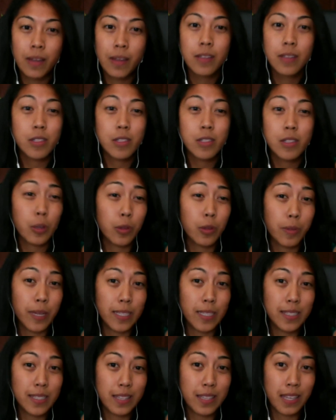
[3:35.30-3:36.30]
So the
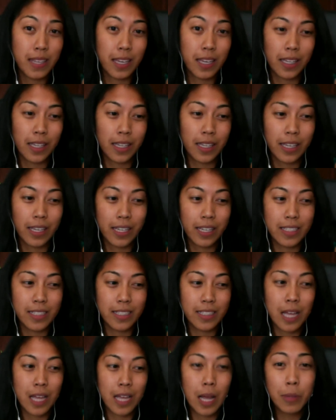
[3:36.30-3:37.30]
best thing
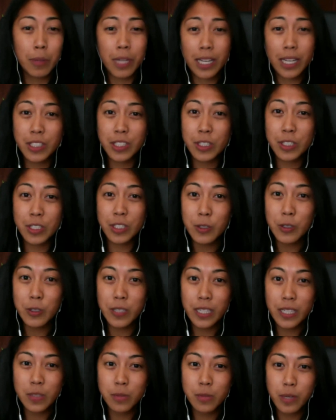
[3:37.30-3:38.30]
is, I would actually
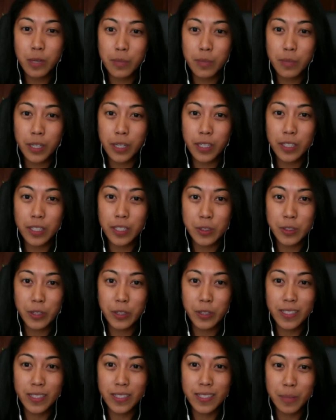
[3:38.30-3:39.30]
utilize Redberry as a
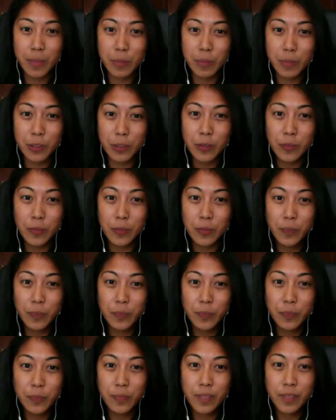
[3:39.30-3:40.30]
great example,
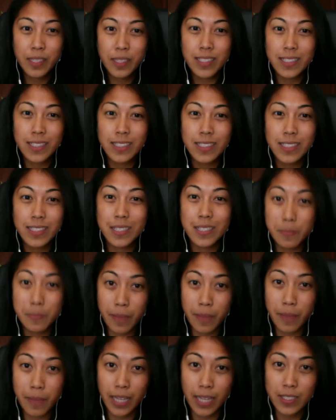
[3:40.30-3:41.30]
since it's
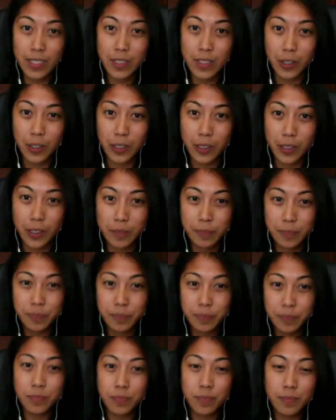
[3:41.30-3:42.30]
Mac's startup,
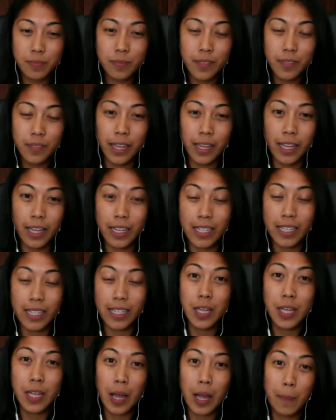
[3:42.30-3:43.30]
and
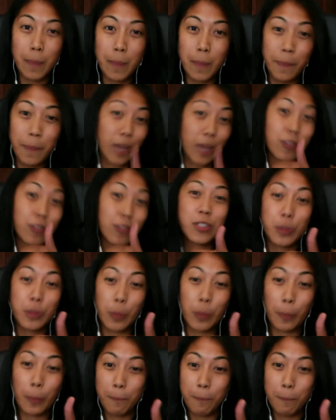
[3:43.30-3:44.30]
it's about
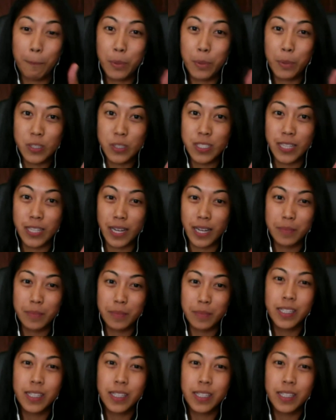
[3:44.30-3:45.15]
to boost up.